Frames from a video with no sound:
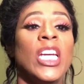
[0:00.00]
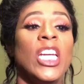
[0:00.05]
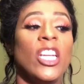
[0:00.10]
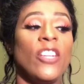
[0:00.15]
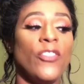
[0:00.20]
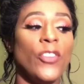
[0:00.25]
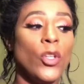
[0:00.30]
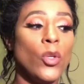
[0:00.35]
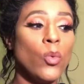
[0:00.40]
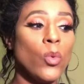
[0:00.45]

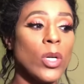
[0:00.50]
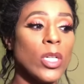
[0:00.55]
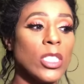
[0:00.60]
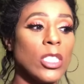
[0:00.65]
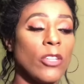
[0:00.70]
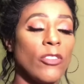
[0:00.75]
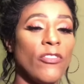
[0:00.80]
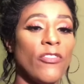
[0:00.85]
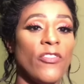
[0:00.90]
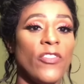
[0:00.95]
If you want
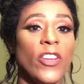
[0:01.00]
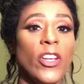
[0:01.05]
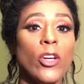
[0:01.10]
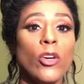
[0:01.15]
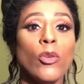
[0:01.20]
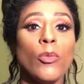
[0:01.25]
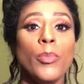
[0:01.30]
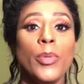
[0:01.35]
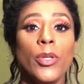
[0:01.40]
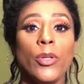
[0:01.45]
to
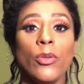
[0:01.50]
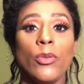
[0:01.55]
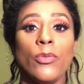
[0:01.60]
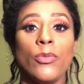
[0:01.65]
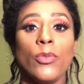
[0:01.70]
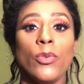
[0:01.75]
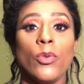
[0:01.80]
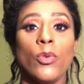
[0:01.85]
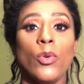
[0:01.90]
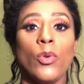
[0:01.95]
feel
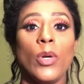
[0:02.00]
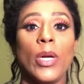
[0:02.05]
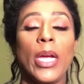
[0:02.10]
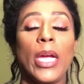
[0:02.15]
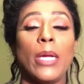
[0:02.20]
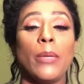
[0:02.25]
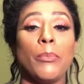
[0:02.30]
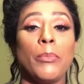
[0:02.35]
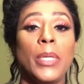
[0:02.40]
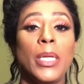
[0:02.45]
beautiful
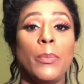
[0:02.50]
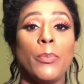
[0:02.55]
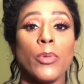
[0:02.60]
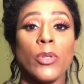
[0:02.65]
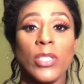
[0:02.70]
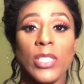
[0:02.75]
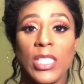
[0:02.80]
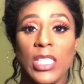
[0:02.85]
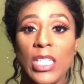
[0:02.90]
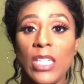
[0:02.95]
and be
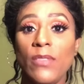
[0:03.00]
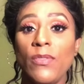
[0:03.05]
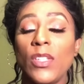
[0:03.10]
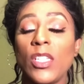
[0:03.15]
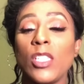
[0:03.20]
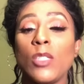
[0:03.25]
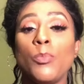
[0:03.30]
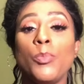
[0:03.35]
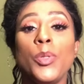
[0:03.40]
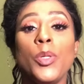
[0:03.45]
perceived
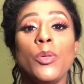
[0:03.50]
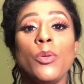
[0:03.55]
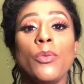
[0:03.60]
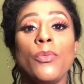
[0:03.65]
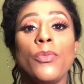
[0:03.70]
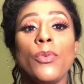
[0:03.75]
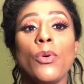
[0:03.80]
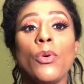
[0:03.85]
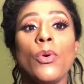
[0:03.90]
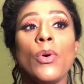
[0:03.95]
as
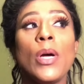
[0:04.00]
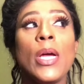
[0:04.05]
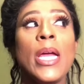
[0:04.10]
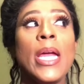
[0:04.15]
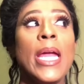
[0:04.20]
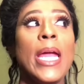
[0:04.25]
beautiful